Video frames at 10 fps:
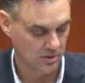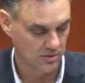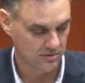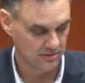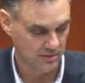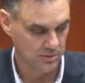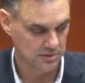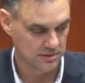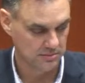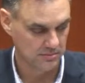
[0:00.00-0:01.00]
call for the
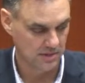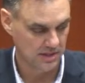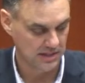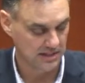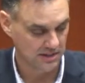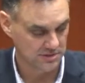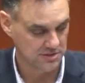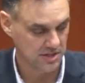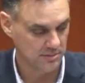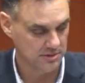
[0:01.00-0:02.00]
vote. In council
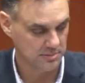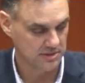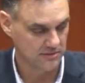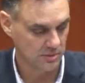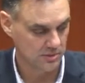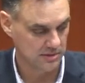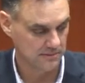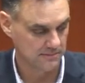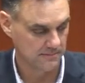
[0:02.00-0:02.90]
chambers, please vote.